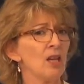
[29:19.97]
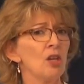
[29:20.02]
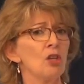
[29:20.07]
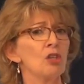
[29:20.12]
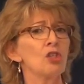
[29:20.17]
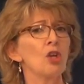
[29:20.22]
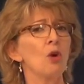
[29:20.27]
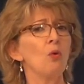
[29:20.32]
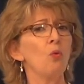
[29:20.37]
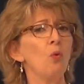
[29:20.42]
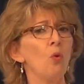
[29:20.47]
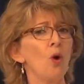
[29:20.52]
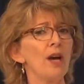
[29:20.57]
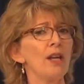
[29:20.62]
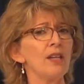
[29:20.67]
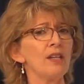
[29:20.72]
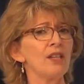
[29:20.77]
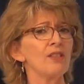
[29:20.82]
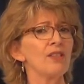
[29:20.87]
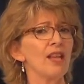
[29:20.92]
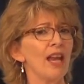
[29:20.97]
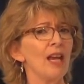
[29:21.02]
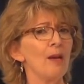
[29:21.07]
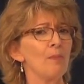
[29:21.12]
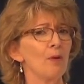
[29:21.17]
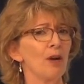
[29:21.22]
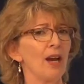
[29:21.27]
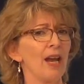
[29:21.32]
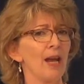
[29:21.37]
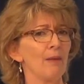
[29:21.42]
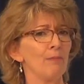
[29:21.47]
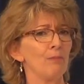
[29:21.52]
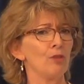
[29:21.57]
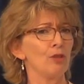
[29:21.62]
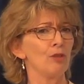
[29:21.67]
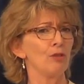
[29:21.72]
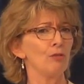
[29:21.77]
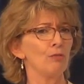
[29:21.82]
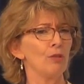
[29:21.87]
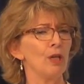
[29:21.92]
So, what does Abraham
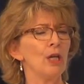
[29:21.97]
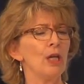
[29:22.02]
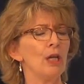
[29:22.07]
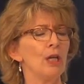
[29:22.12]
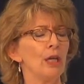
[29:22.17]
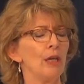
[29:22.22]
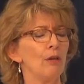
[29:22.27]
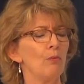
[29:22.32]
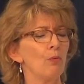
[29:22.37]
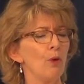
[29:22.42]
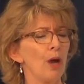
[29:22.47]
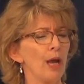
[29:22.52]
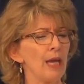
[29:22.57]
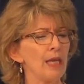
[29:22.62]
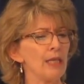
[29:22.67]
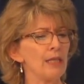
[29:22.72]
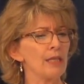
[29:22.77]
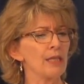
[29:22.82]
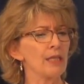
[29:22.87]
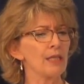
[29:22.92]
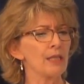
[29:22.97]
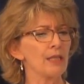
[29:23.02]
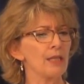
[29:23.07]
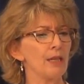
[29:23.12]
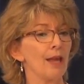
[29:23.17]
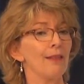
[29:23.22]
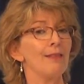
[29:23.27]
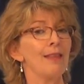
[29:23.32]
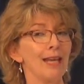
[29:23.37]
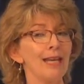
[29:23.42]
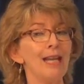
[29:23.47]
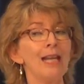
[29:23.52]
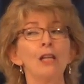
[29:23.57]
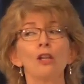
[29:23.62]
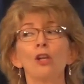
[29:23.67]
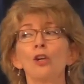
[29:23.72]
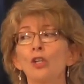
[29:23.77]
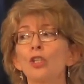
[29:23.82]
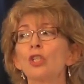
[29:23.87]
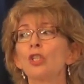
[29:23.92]
do? He waits, then he
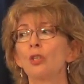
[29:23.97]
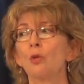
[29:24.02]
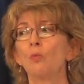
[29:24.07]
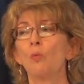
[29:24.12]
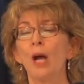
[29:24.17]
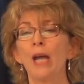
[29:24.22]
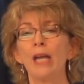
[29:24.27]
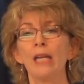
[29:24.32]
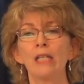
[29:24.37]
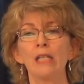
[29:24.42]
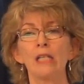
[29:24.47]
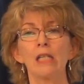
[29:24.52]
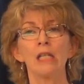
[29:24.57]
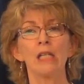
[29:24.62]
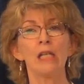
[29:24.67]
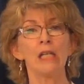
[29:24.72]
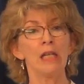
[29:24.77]
learns to wait.